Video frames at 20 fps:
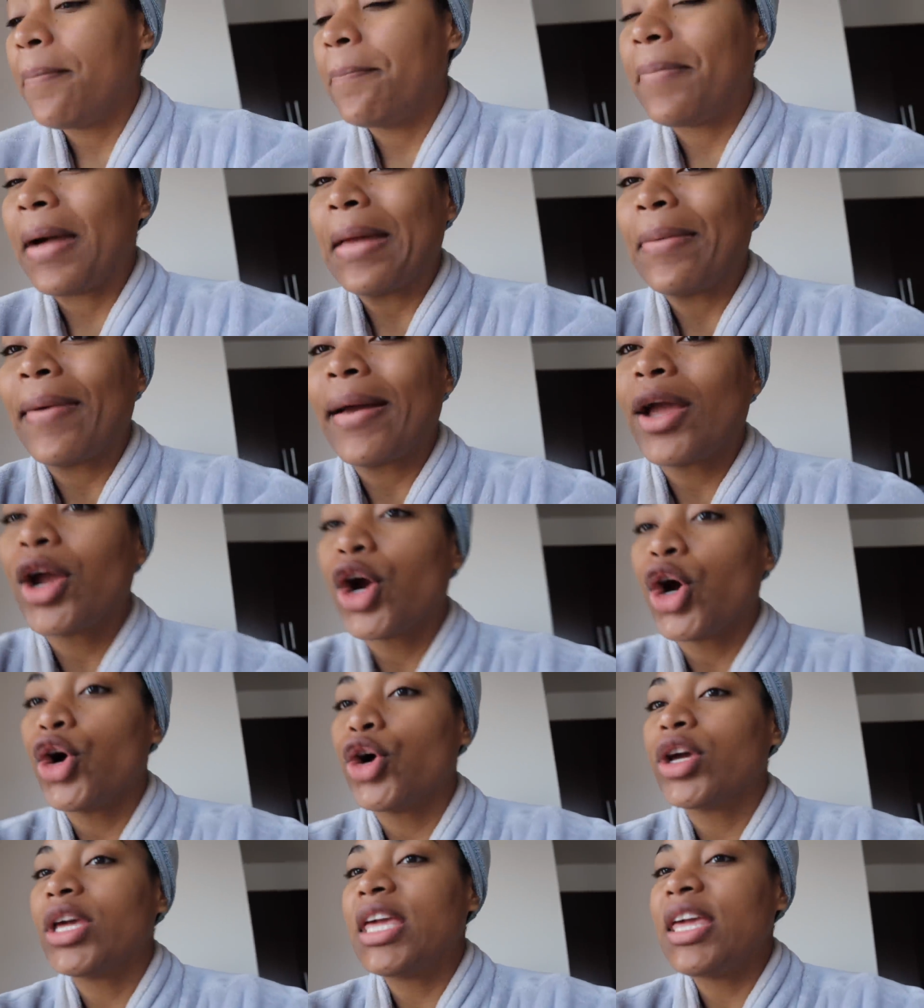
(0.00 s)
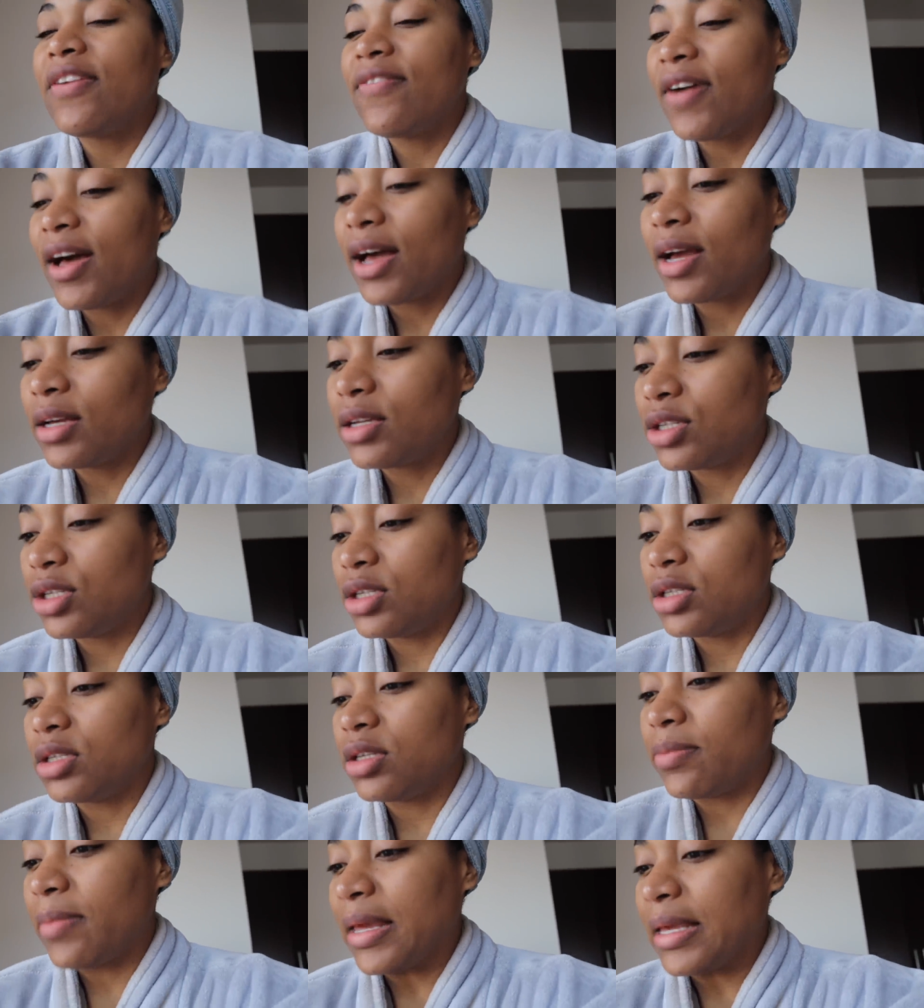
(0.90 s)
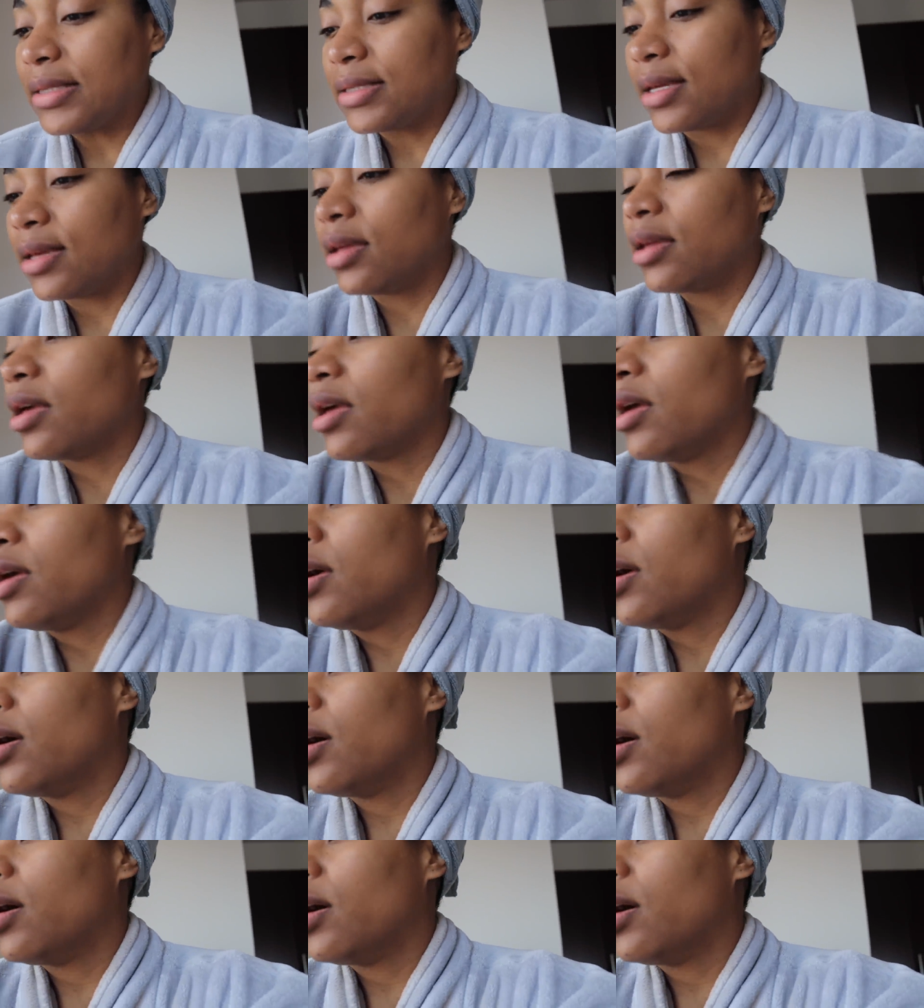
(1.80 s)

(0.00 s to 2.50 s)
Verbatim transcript: by my girl Kiva. She's amazing.